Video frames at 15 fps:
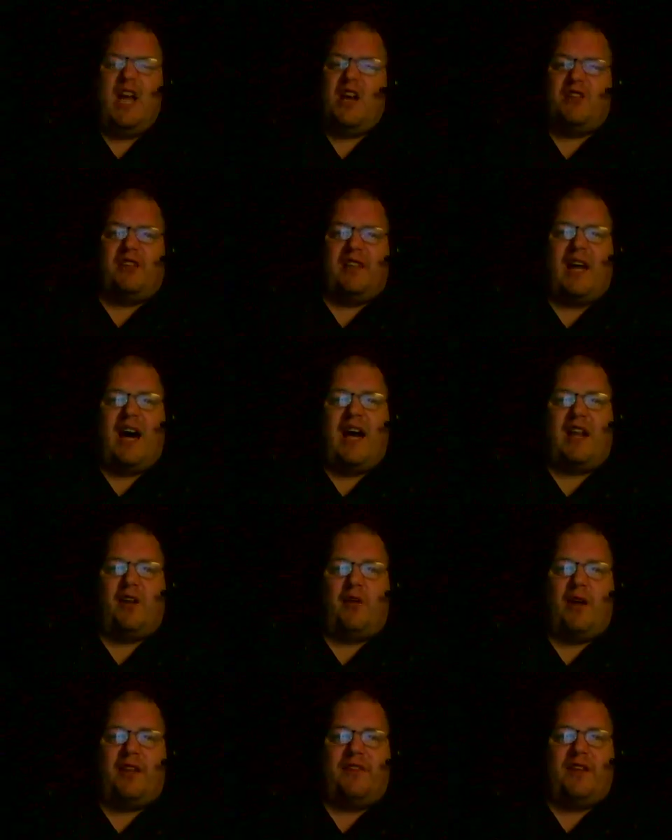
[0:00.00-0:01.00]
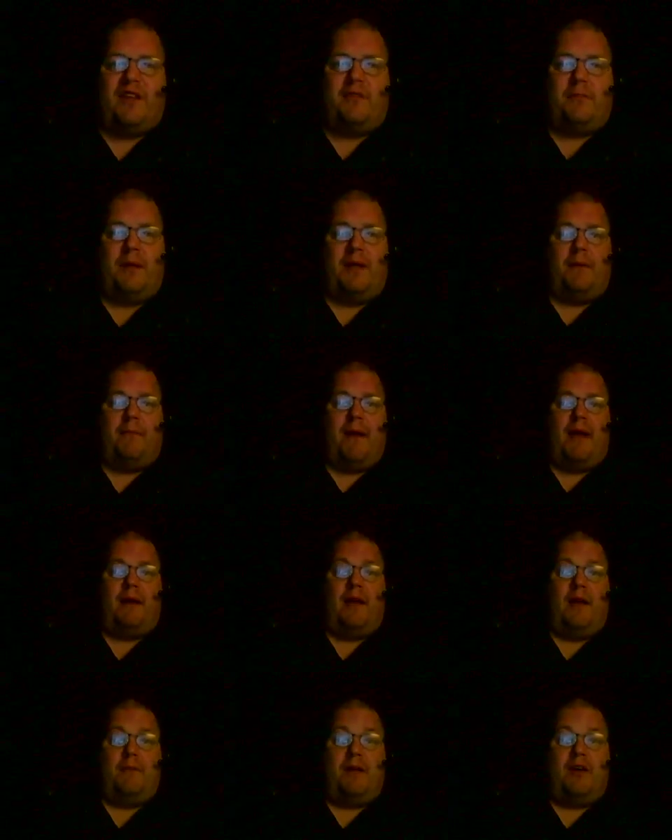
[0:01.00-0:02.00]
There's a lot of great things being a bad
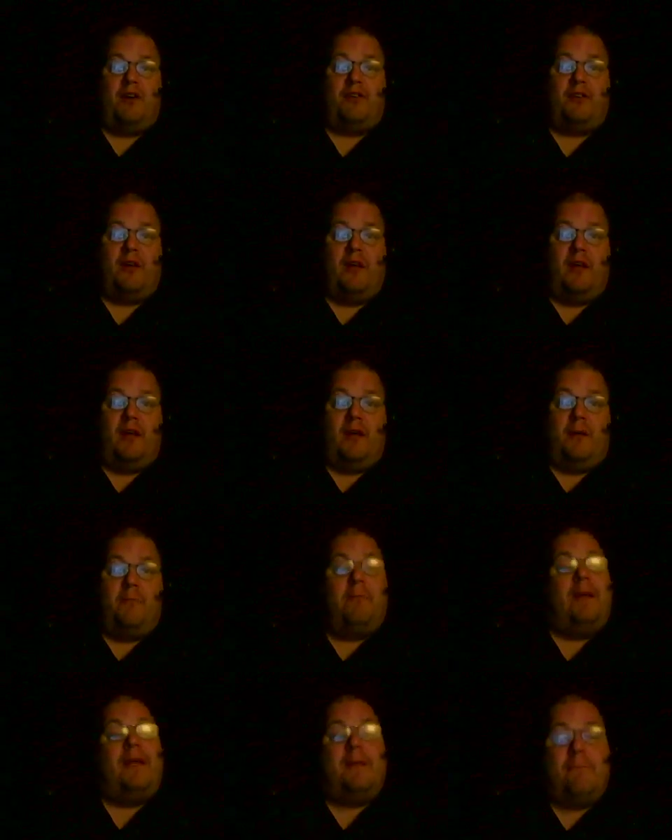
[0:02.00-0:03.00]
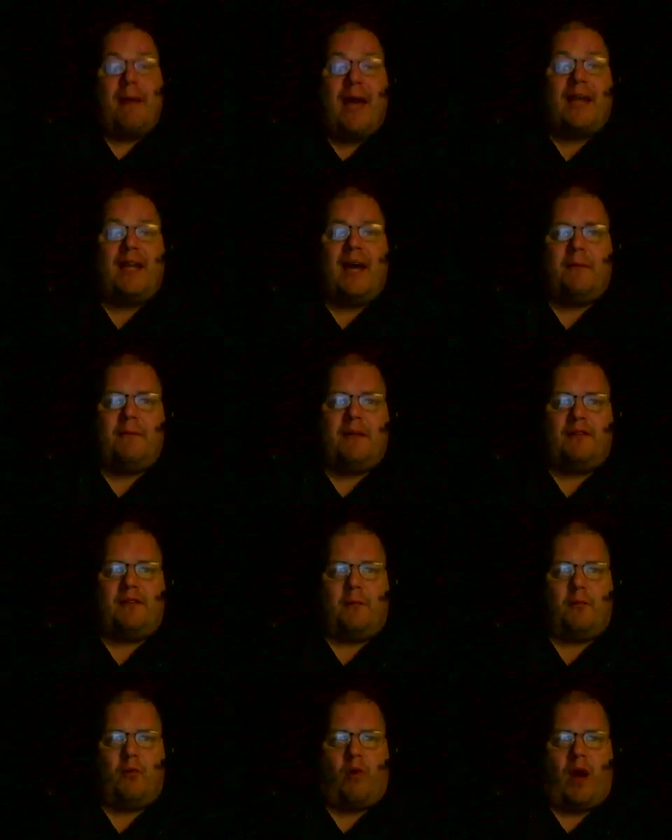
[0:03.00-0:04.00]
guy, because being the bad guy means
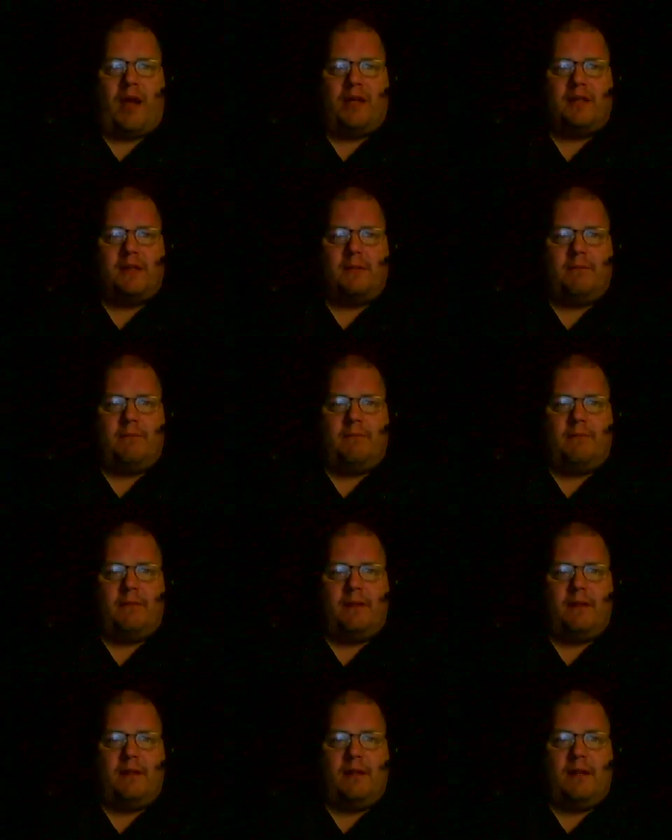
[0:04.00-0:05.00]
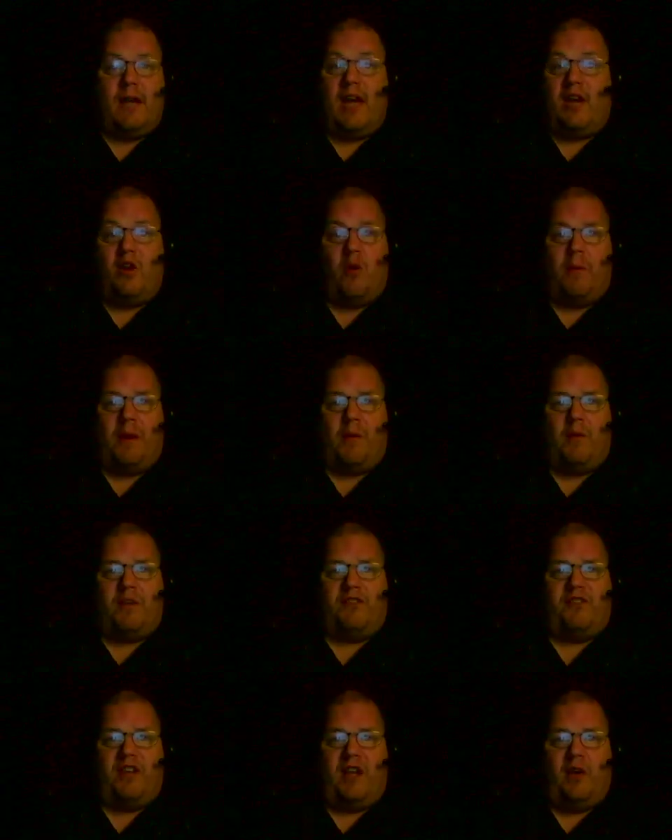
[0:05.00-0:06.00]
I'm right. And nobody
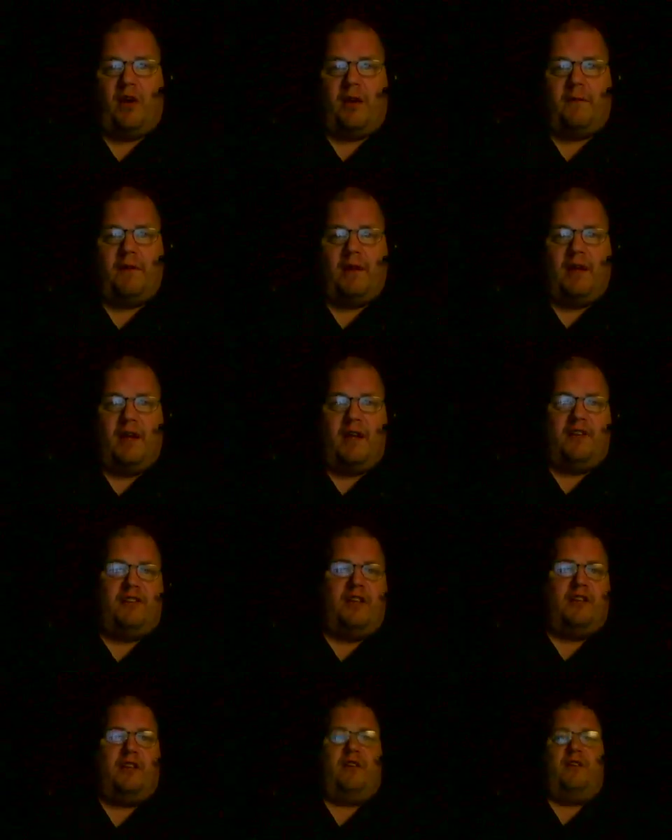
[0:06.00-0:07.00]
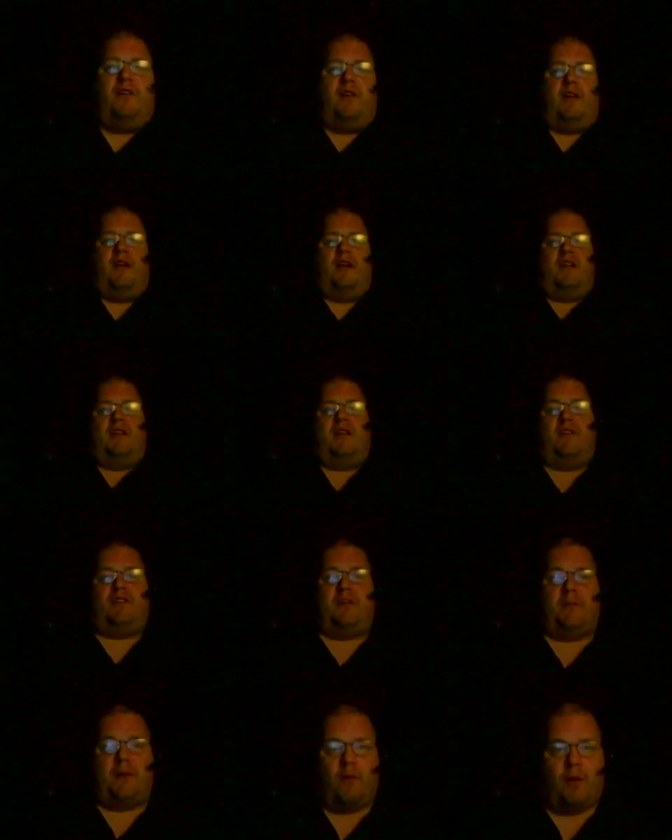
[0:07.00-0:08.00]
wants to hear it. It's easy to have
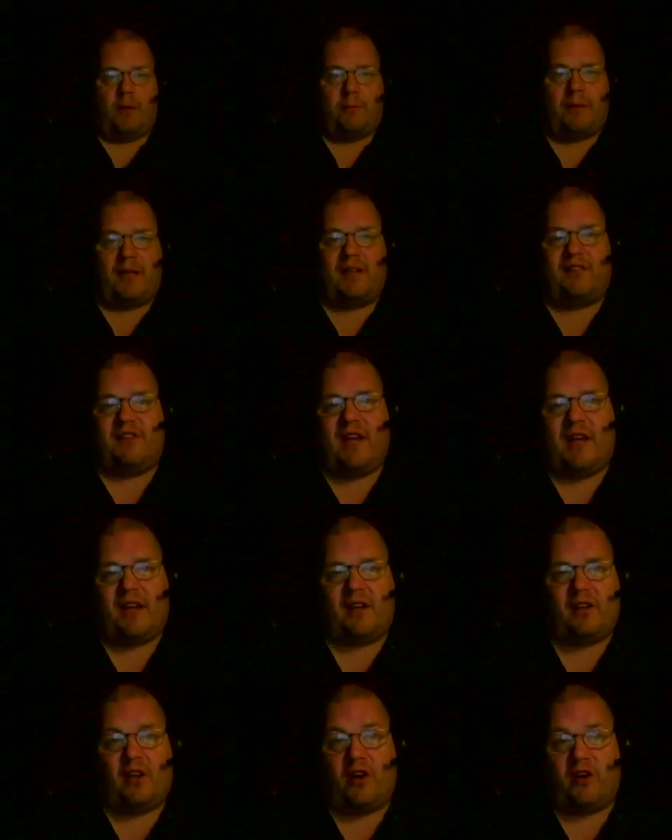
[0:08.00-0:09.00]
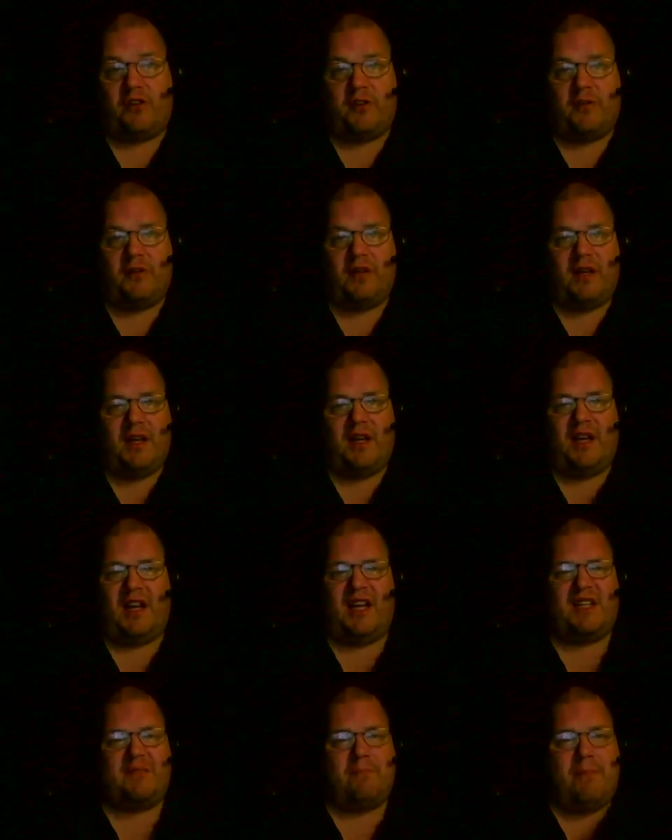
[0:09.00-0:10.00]
somebody want to play Santa Claus.
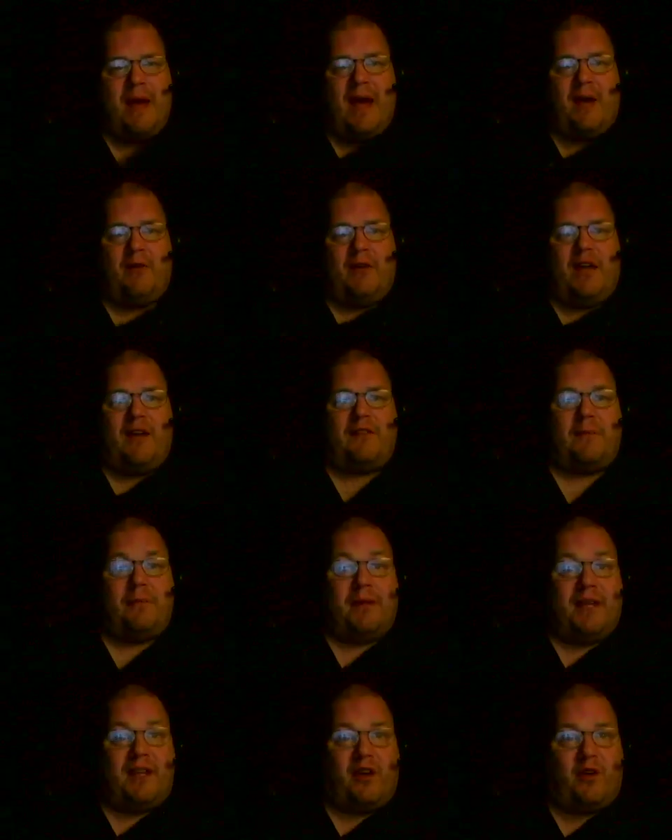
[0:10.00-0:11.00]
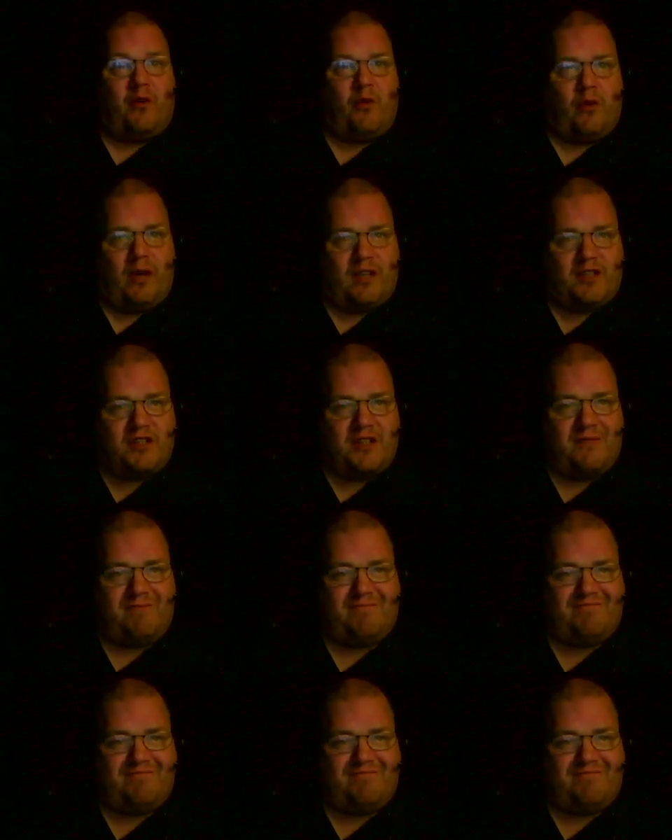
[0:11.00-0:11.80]
It's bad when you have to play the Grinch.